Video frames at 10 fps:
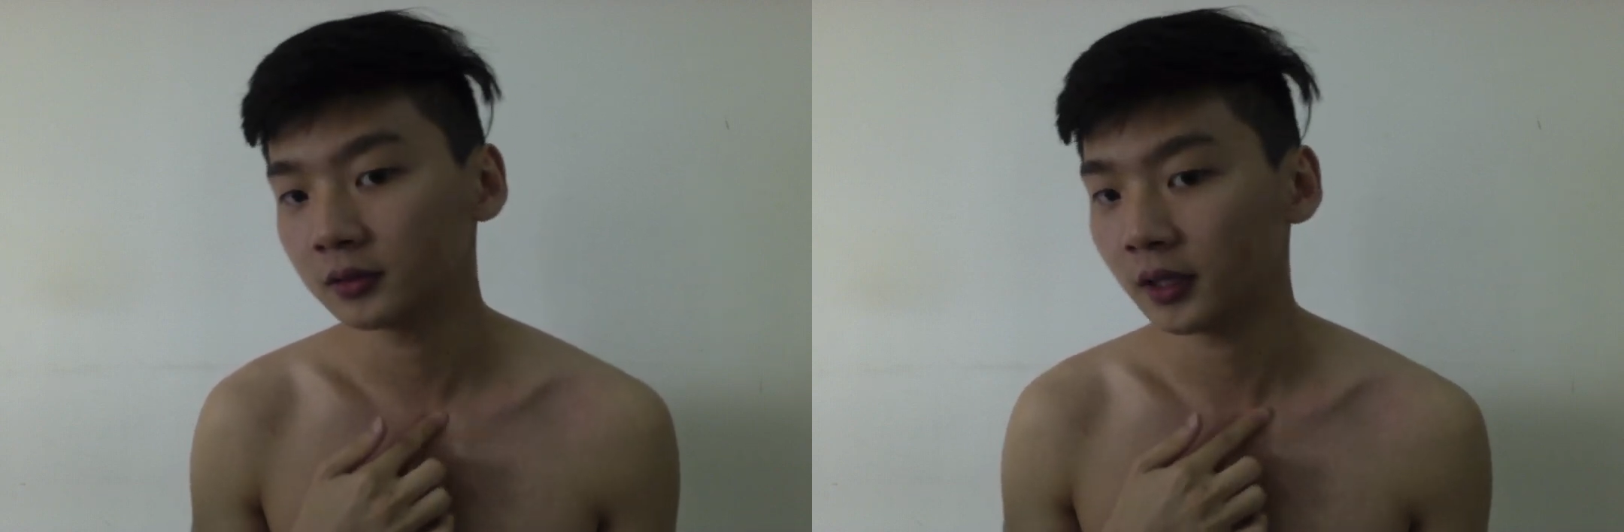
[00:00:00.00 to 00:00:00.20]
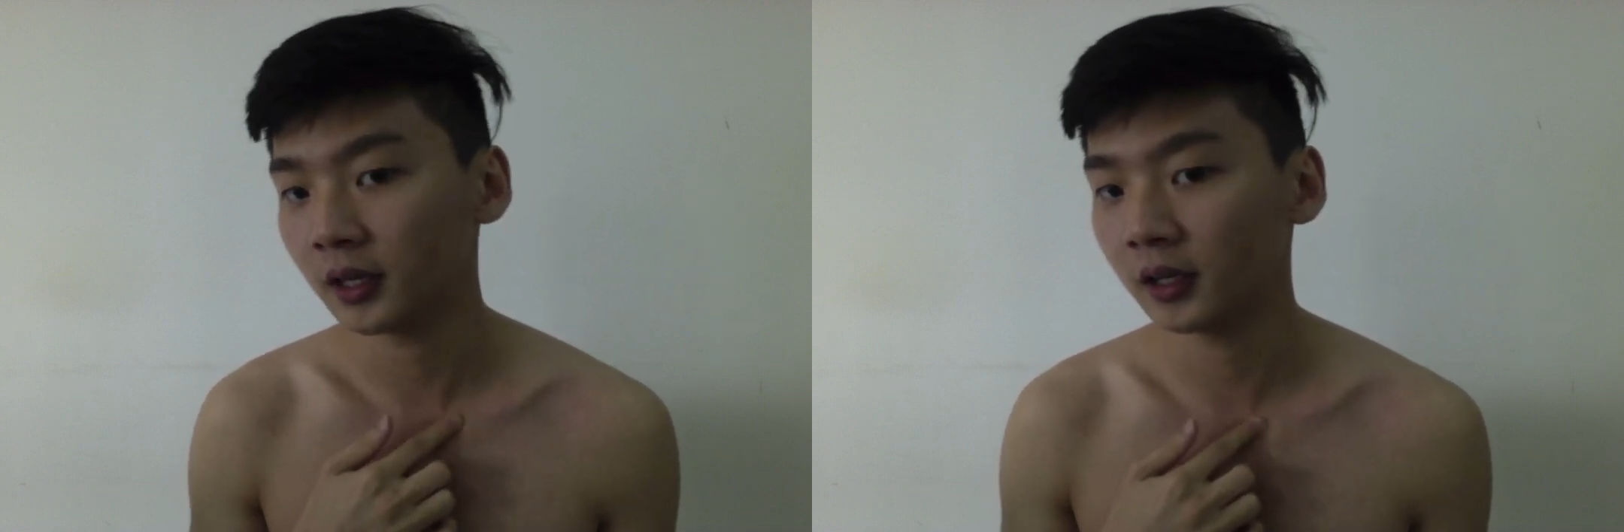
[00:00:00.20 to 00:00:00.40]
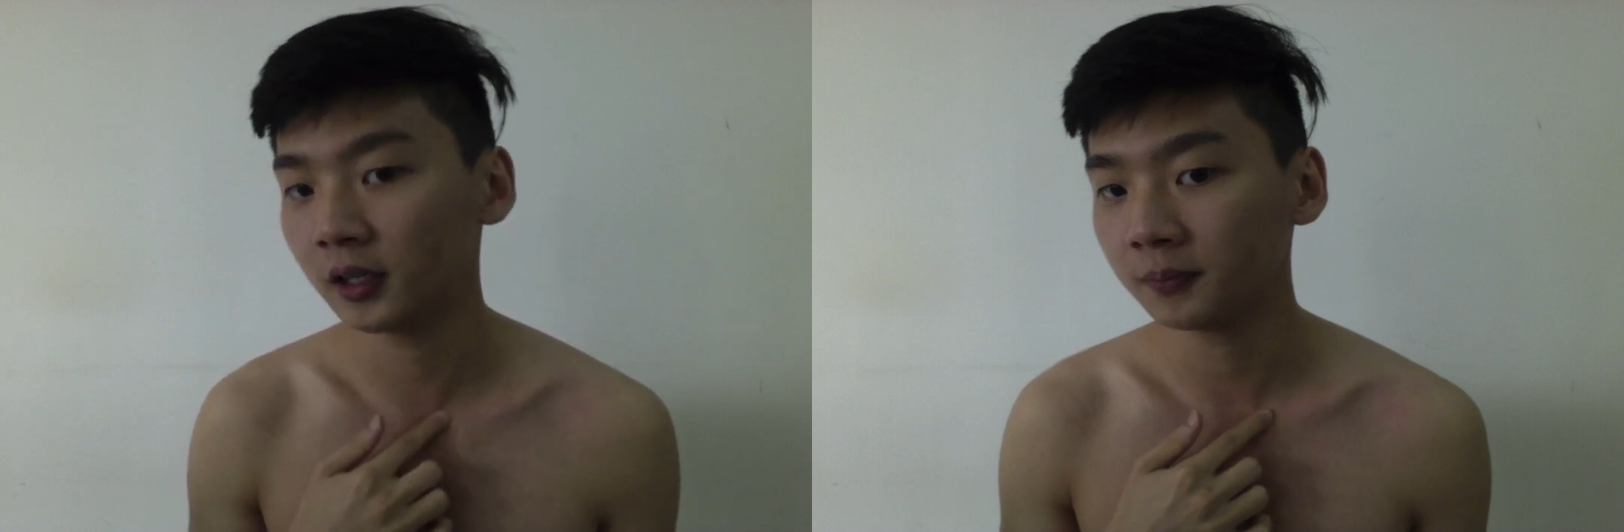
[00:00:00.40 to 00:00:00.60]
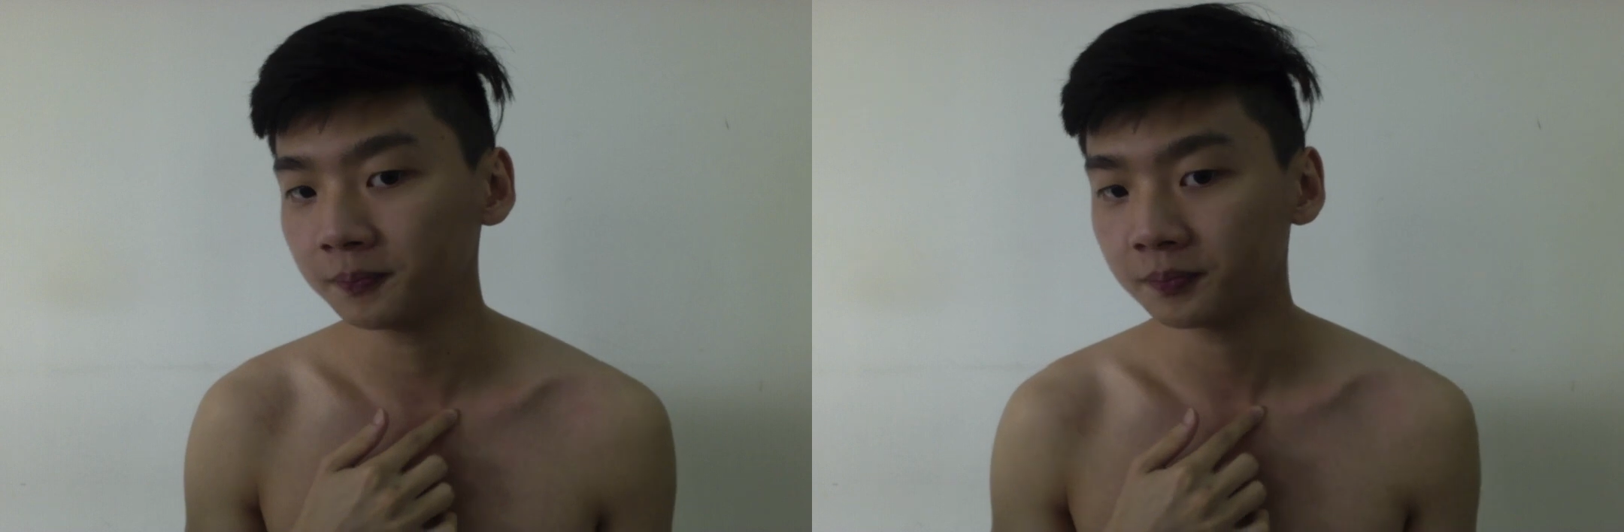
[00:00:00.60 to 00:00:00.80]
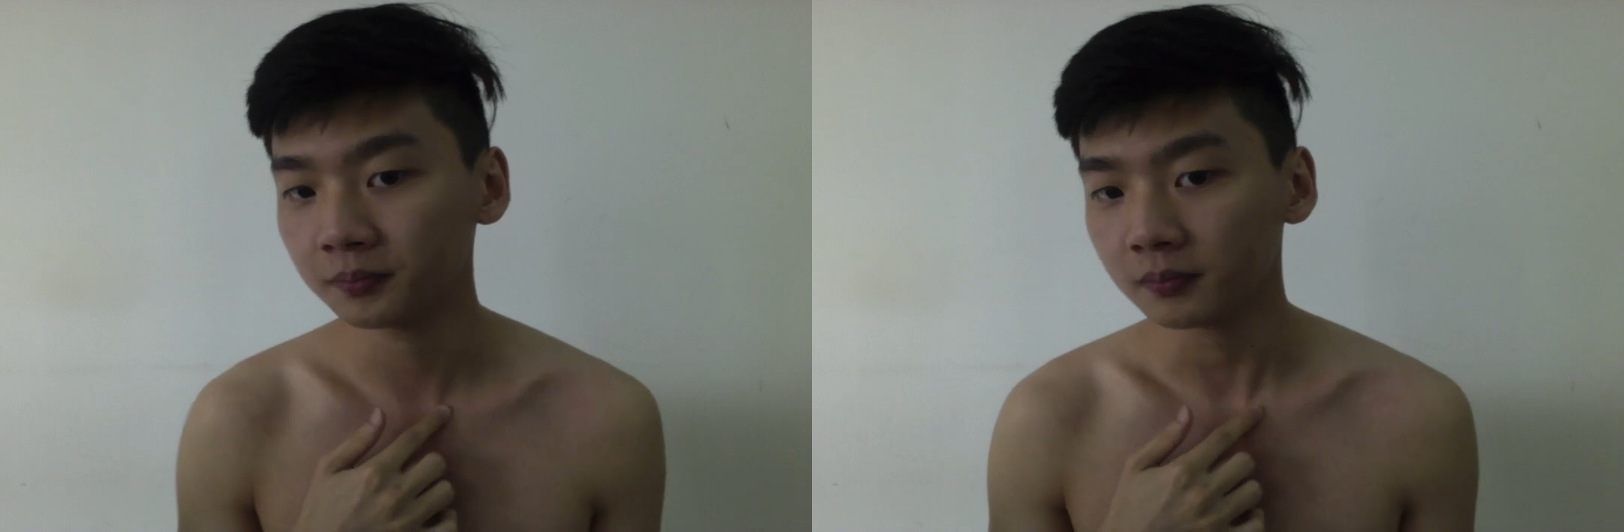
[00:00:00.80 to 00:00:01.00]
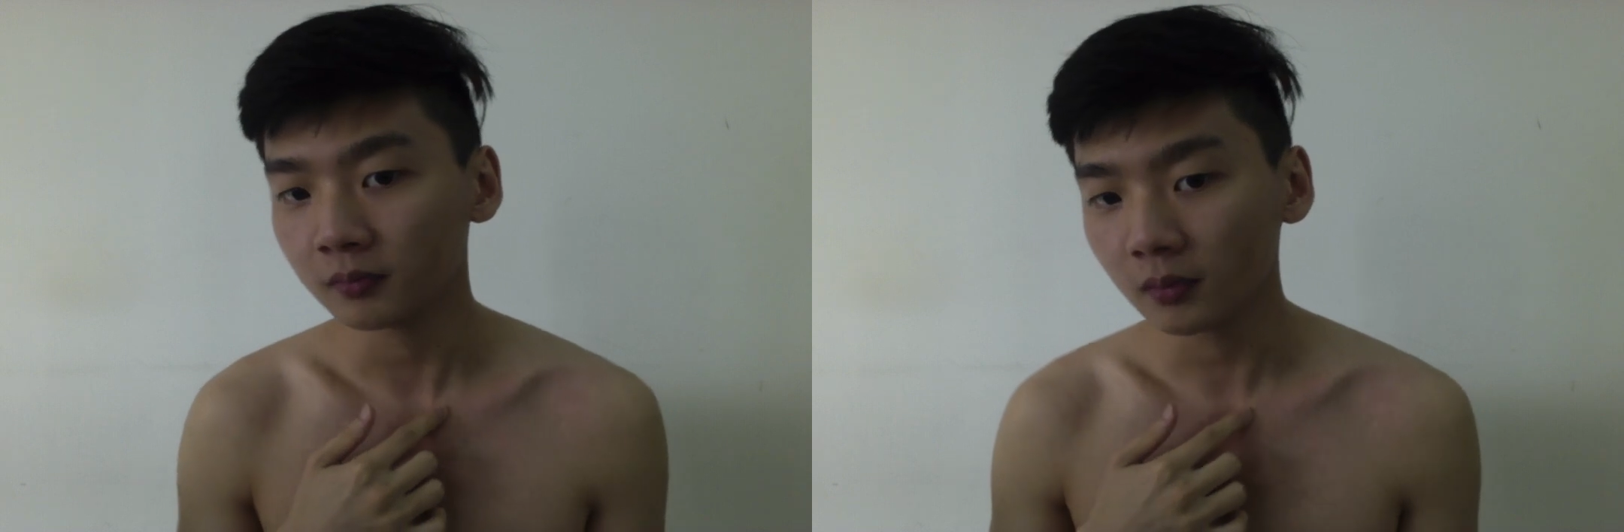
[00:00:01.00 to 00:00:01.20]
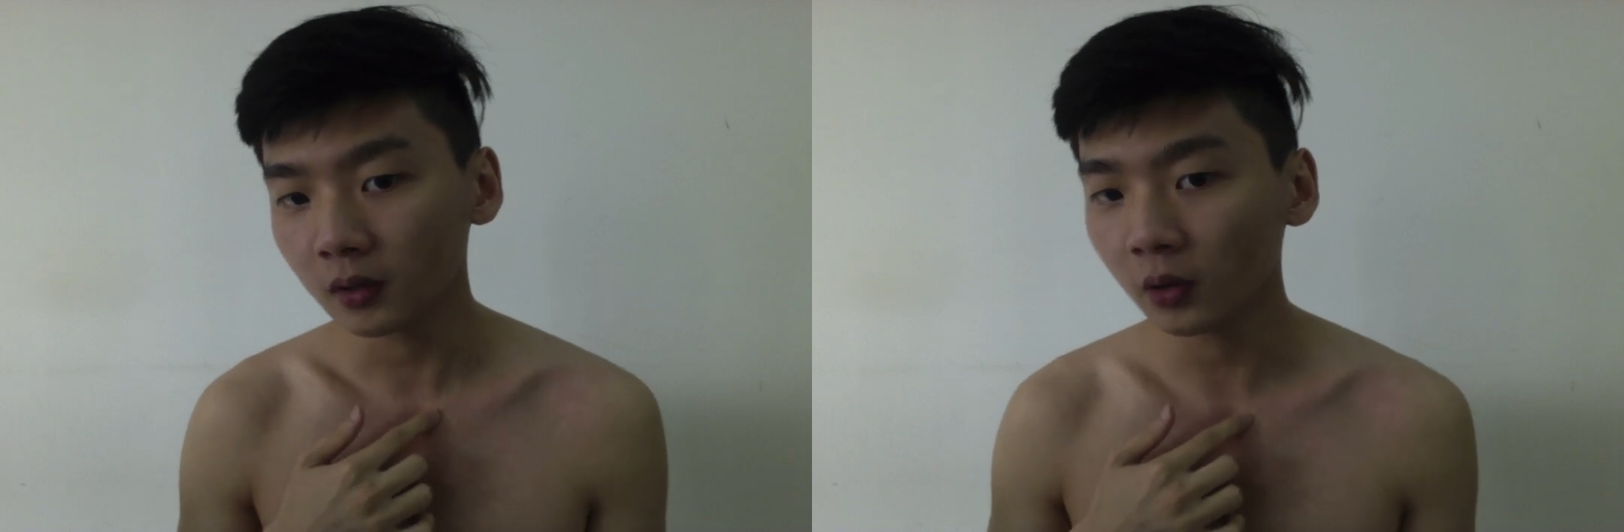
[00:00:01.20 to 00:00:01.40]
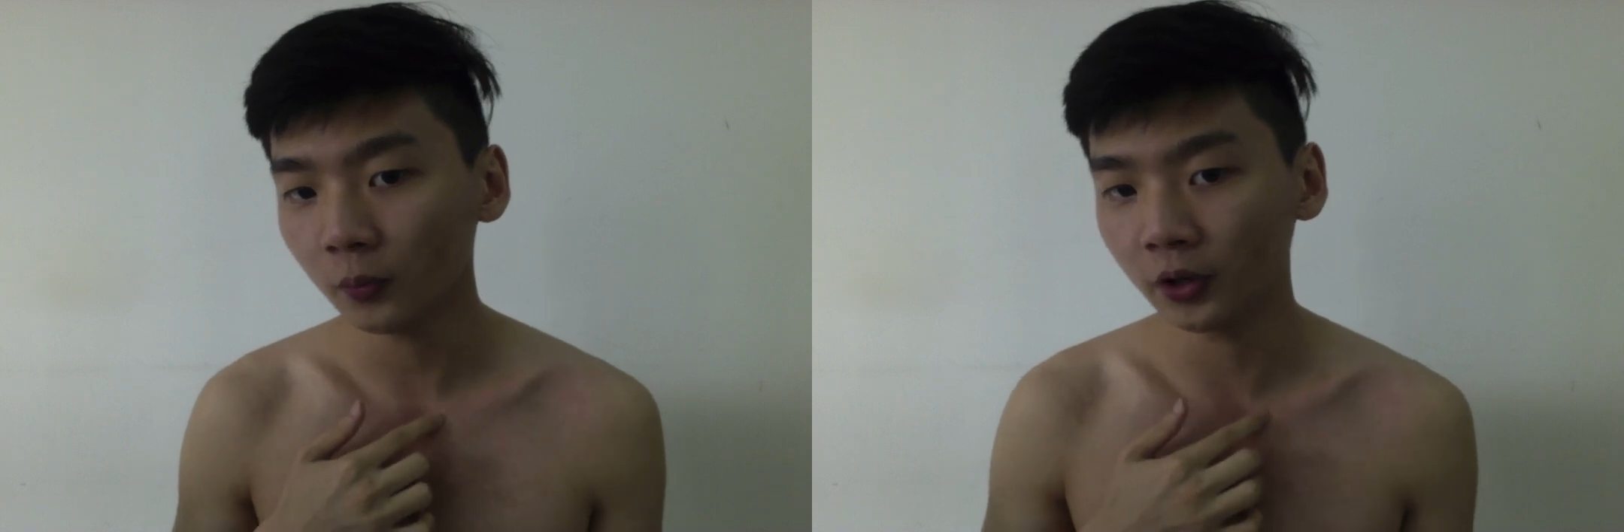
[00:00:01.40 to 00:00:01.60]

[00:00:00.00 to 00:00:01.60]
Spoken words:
Here, we